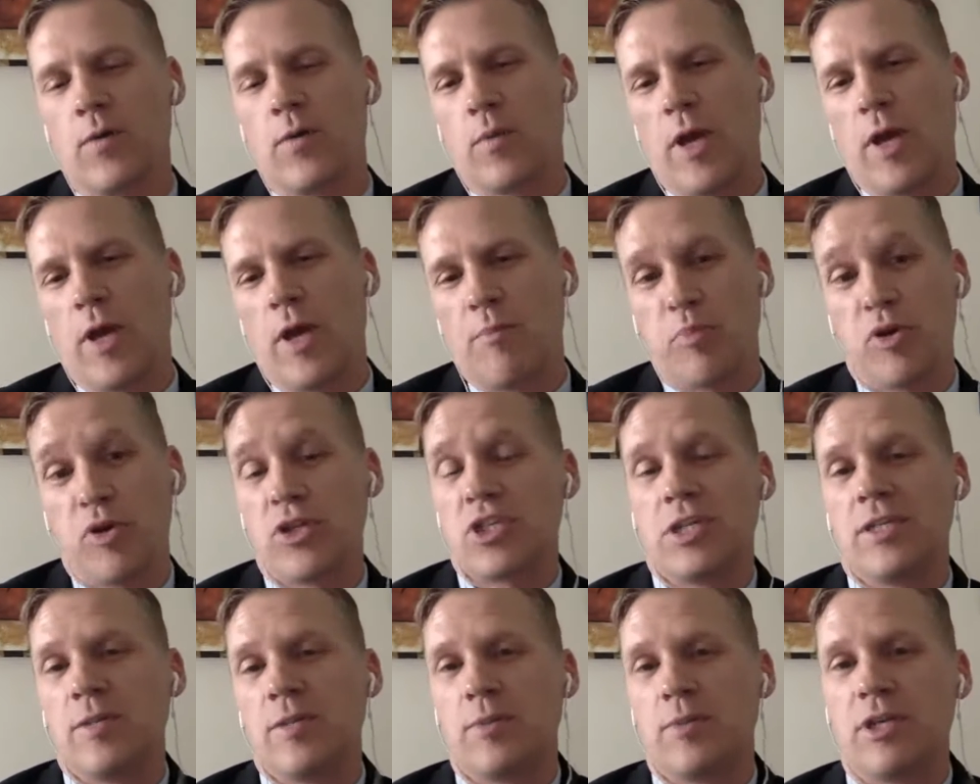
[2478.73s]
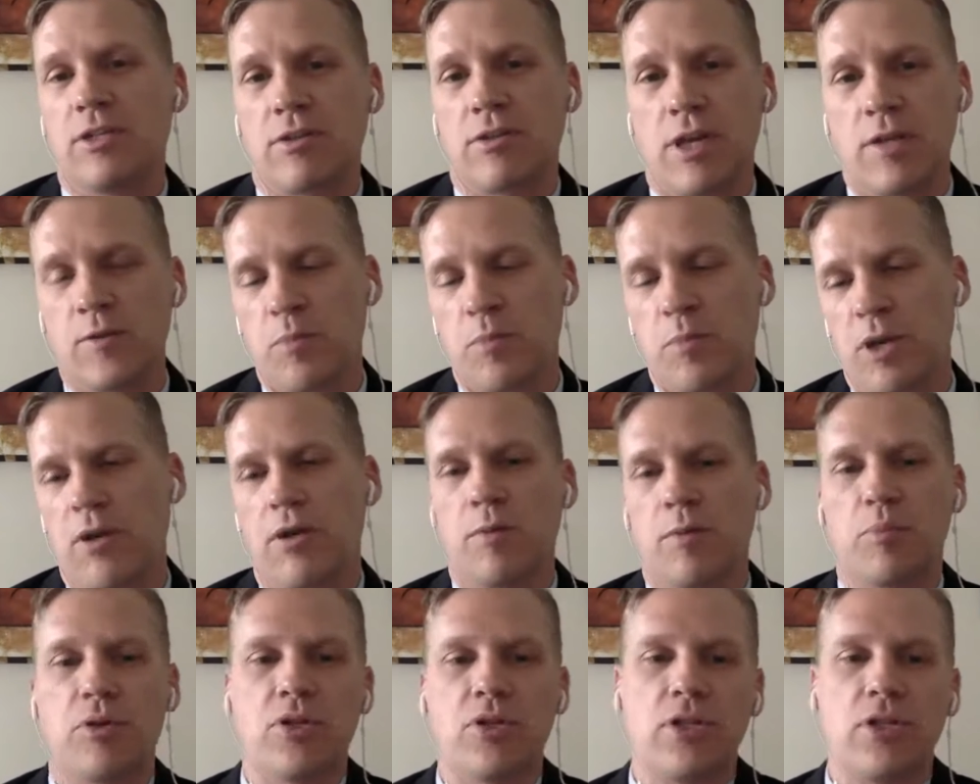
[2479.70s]
and pushing to be
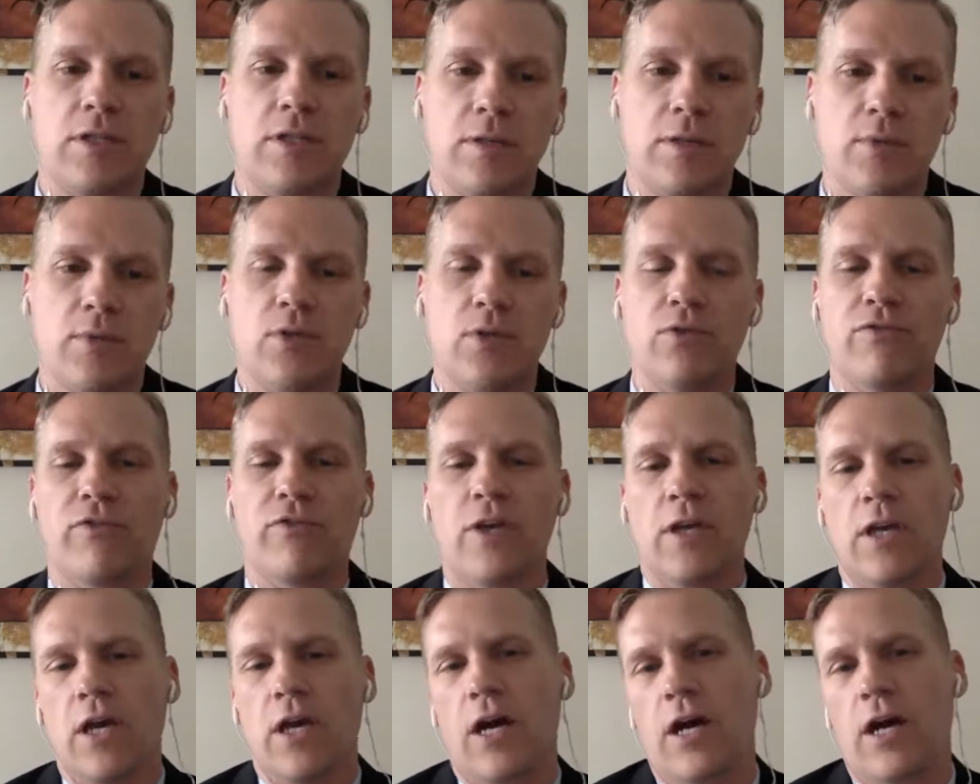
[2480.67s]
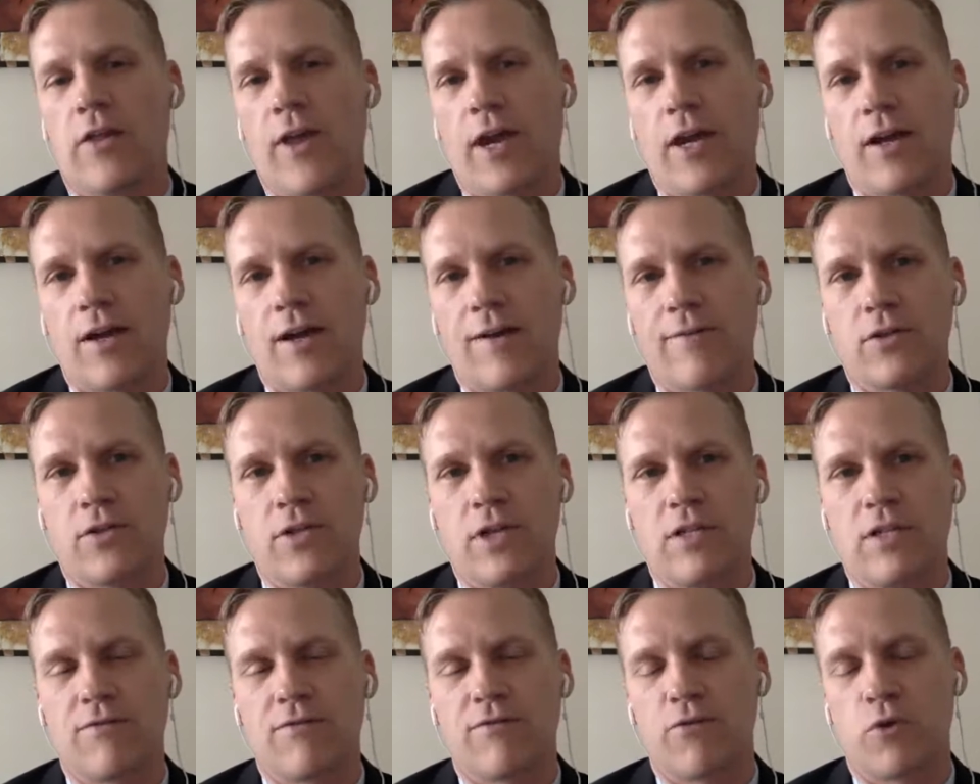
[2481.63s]
transparent, pushing to move uh, that
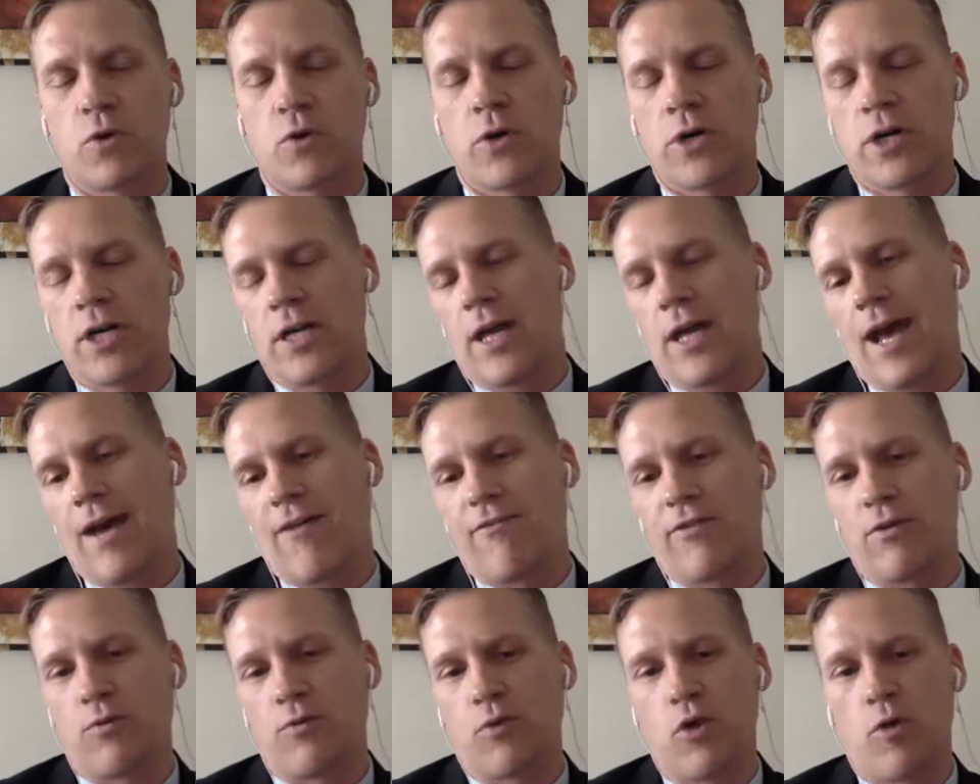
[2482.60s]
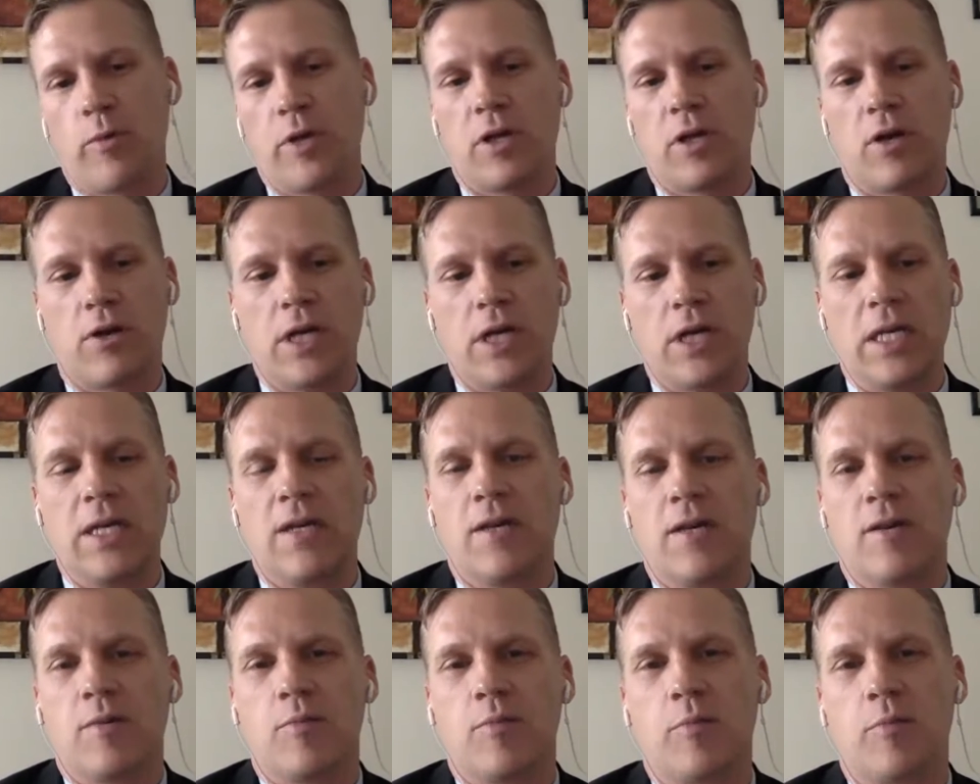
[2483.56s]
conversation forward and have enrollment going,
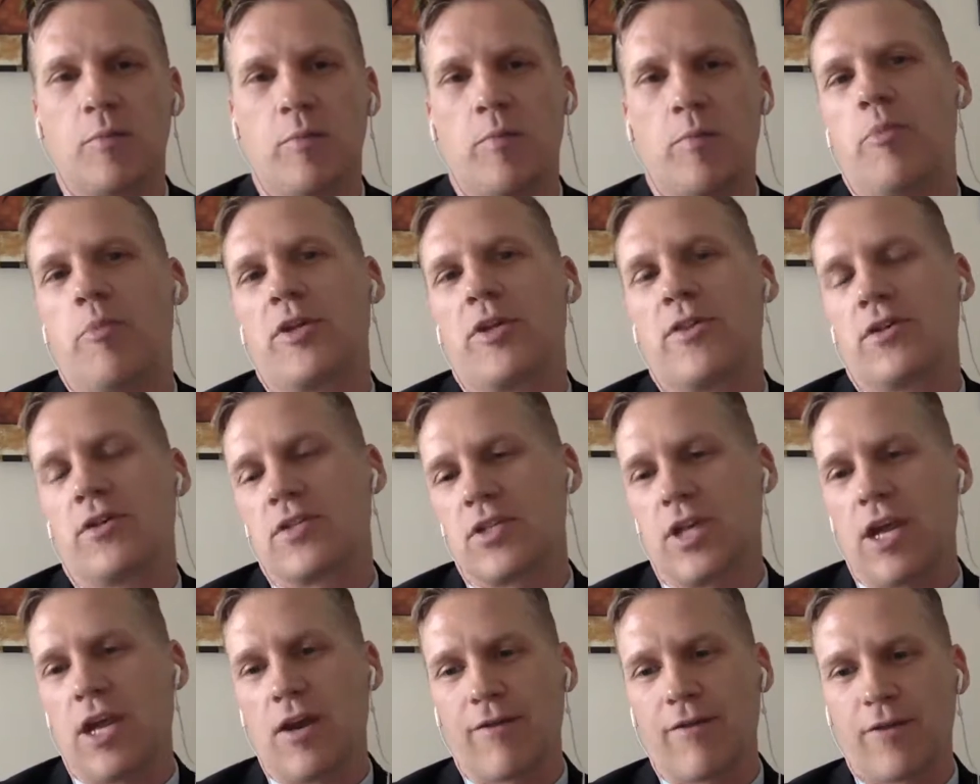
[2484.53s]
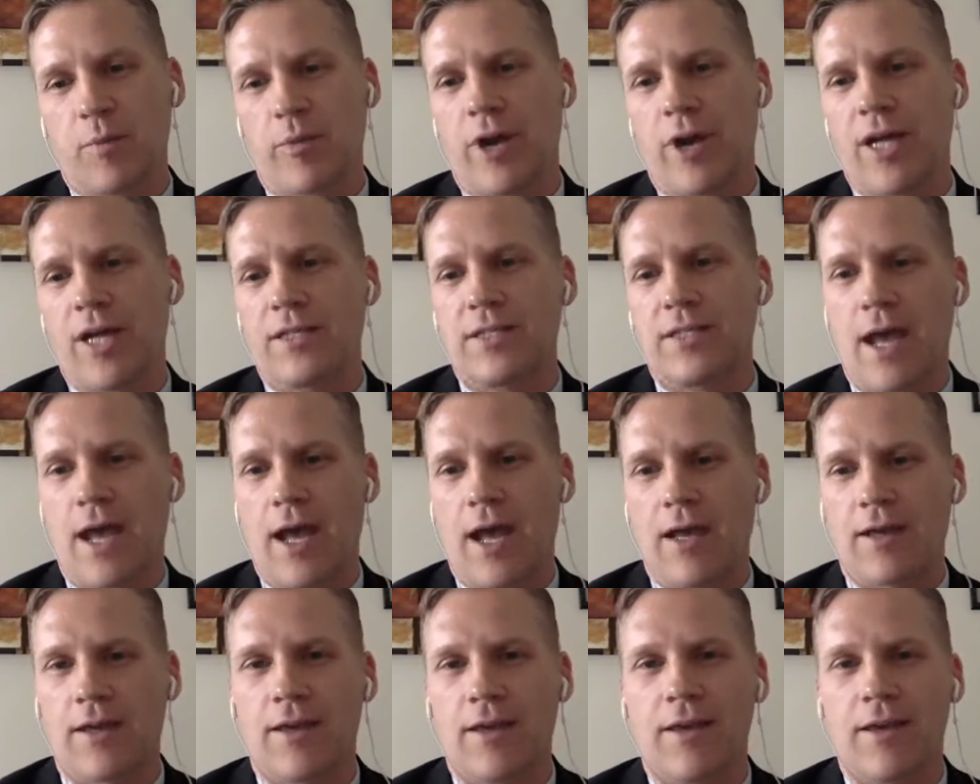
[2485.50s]
but they're scared of the price tag.